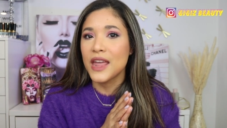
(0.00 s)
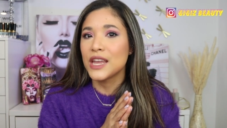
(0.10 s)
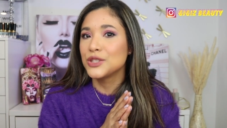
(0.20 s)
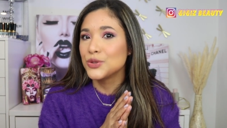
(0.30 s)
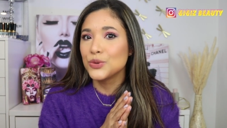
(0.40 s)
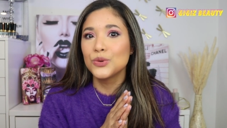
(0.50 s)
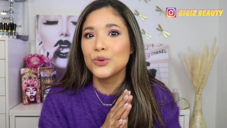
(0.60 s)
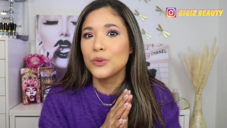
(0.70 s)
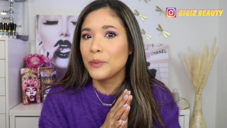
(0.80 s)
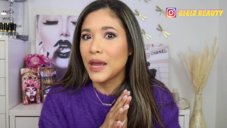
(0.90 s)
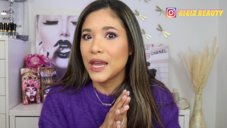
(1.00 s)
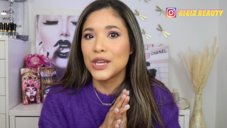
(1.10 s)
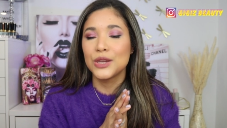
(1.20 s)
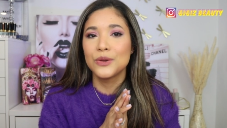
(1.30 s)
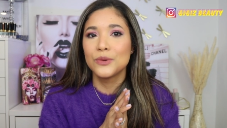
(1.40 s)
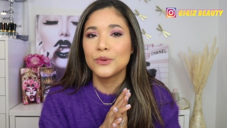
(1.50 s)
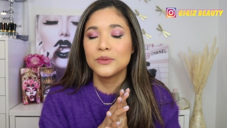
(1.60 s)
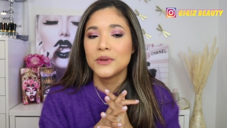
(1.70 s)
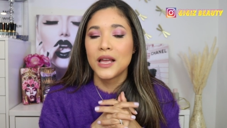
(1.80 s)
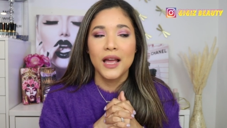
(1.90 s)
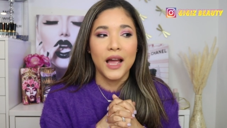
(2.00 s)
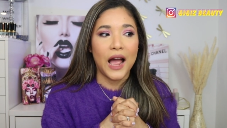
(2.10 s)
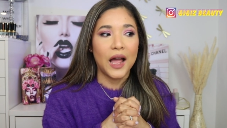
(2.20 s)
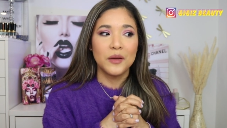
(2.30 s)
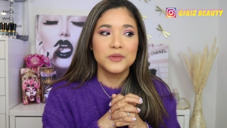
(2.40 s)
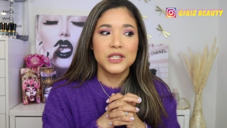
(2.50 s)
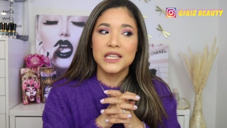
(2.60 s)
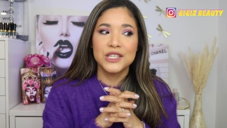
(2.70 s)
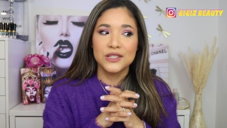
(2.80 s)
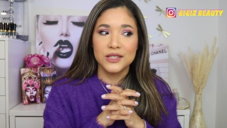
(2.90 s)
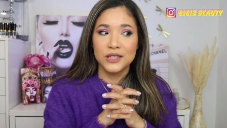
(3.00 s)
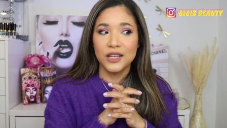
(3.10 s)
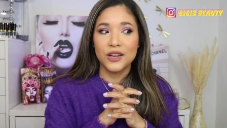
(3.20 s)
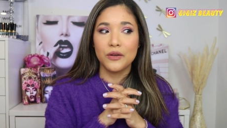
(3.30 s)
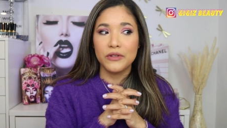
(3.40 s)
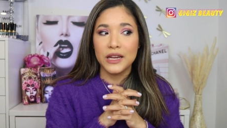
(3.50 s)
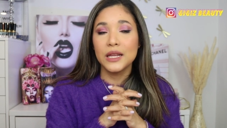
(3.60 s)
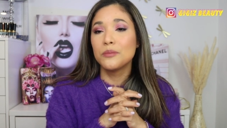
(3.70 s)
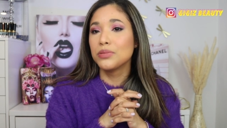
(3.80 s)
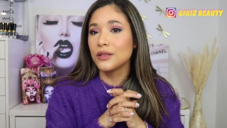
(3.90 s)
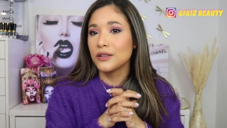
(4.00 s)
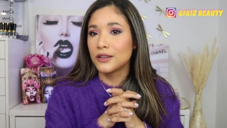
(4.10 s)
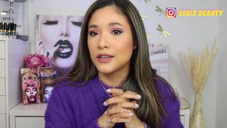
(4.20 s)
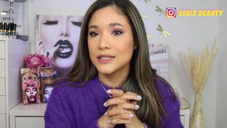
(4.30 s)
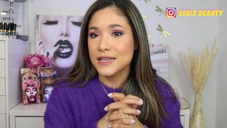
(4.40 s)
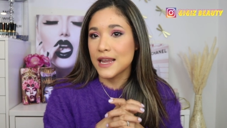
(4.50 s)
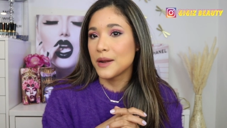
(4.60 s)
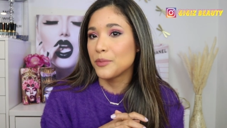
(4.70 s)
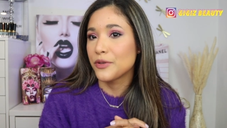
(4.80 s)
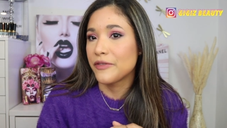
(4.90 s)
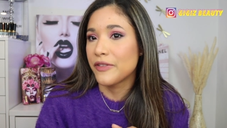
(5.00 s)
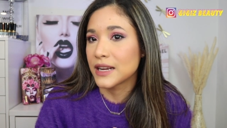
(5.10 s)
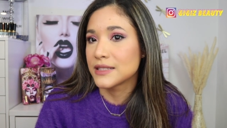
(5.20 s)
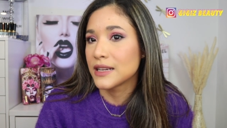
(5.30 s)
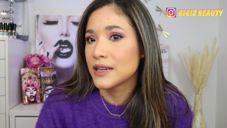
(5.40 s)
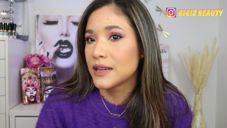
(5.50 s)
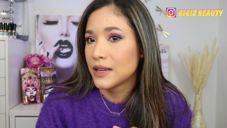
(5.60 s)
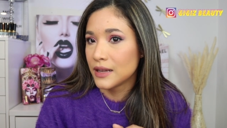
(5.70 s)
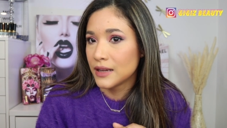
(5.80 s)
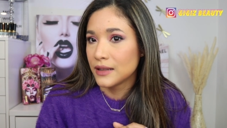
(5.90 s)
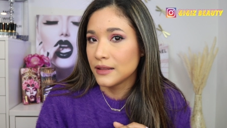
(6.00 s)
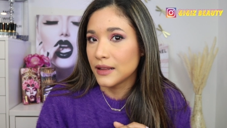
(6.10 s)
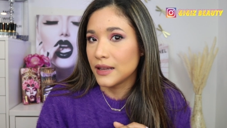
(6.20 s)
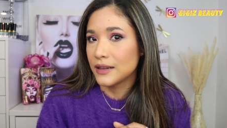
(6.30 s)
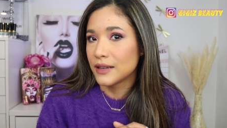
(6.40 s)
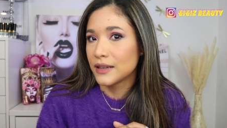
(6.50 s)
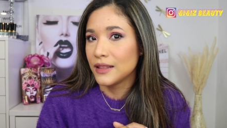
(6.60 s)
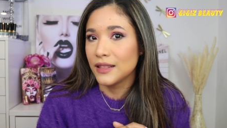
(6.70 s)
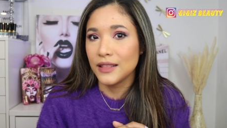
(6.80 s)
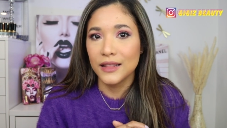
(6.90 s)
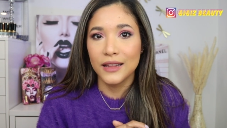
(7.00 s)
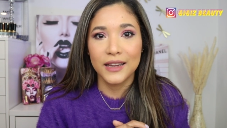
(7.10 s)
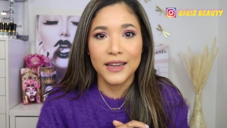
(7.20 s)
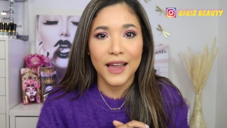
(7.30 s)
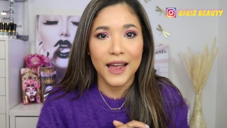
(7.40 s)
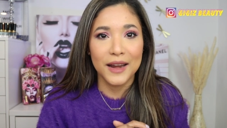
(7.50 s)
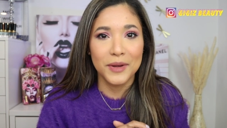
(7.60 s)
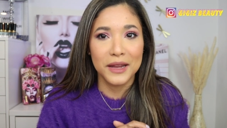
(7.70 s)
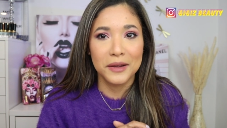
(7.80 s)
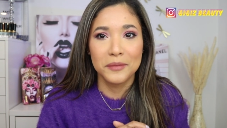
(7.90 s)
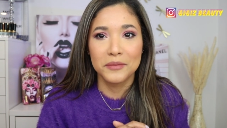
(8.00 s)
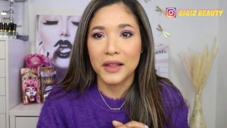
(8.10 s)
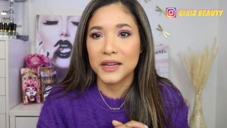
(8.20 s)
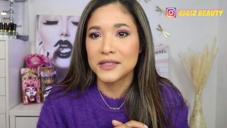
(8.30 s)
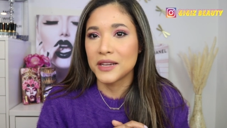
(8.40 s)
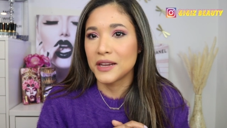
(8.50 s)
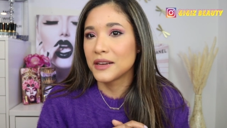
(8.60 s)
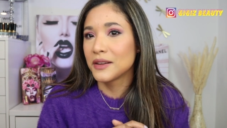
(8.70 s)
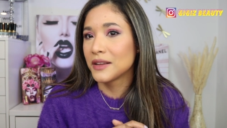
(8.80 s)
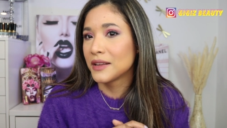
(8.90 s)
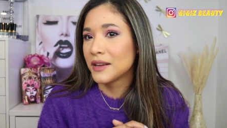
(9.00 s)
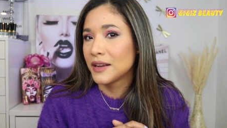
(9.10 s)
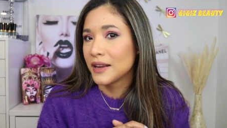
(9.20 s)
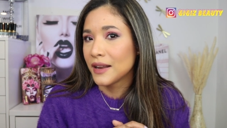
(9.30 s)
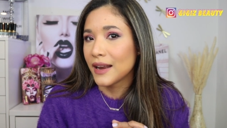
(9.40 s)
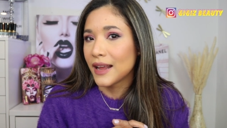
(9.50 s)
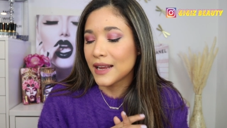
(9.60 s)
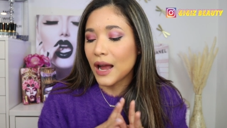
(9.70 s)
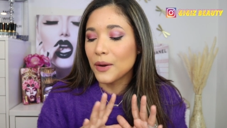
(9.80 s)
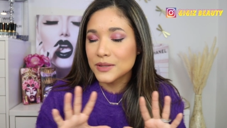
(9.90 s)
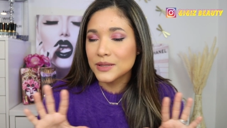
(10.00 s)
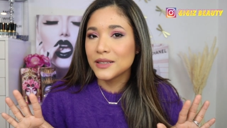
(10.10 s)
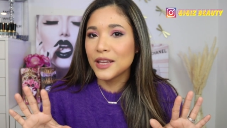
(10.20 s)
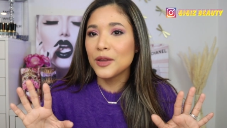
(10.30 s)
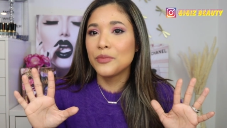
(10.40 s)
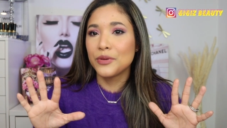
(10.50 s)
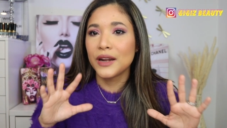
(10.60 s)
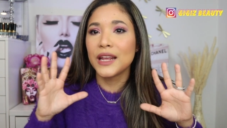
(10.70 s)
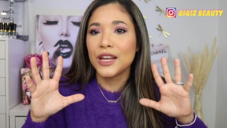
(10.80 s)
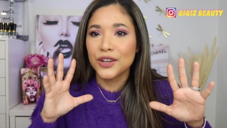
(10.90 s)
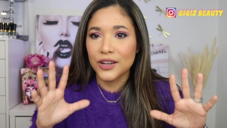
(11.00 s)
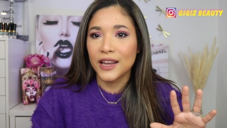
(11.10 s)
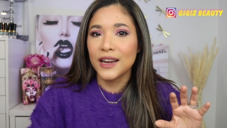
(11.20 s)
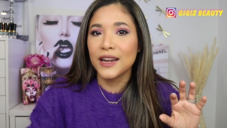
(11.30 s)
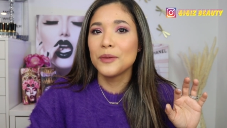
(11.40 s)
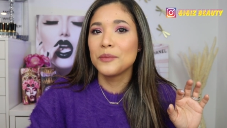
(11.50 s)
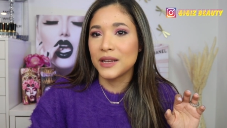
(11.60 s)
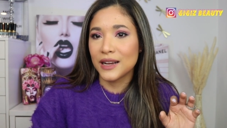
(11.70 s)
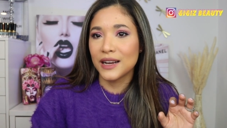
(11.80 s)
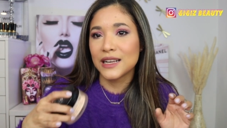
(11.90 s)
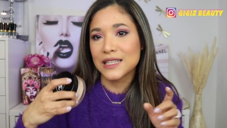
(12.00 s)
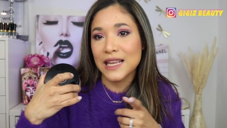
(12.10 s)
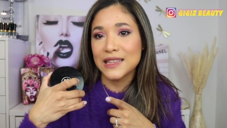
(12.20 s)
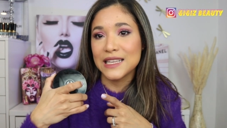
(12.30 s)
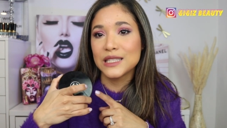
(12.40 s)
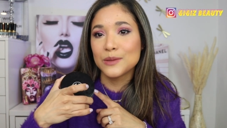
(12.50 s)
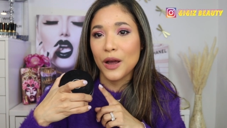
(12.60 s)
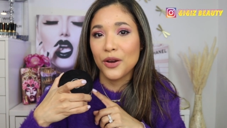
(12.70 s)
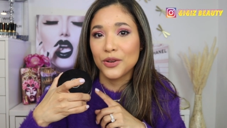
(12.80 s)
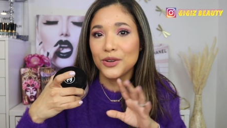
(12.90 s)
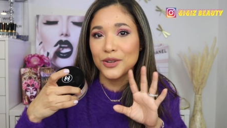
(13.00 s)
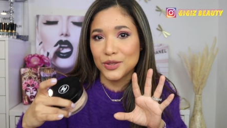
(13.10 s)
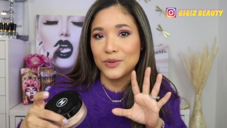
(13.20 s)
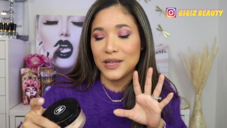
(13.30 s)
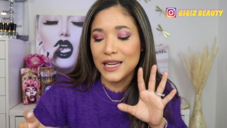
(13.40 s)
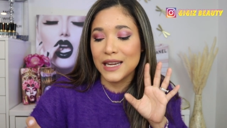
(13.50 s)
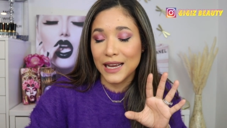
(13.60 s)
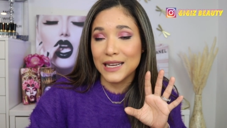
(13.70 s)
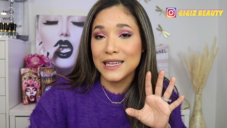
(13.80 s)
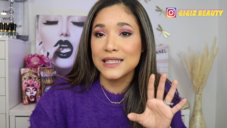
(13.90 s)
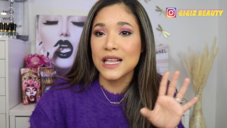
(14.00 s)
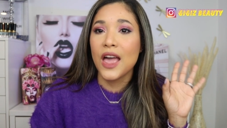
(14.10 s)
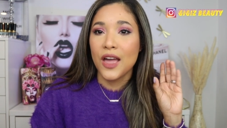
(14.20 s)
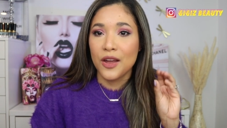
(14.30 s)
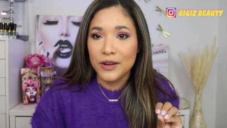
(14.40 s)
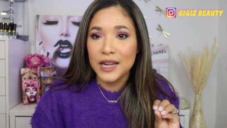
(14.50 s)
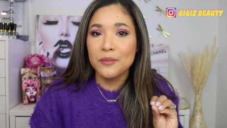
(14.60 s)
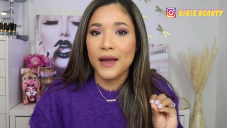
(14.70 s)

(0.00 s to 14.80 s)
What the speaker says: they do make you just look really blurred and perfected. Like, look at my complexion. Like, I was looking pretty good because this powder is really nice, really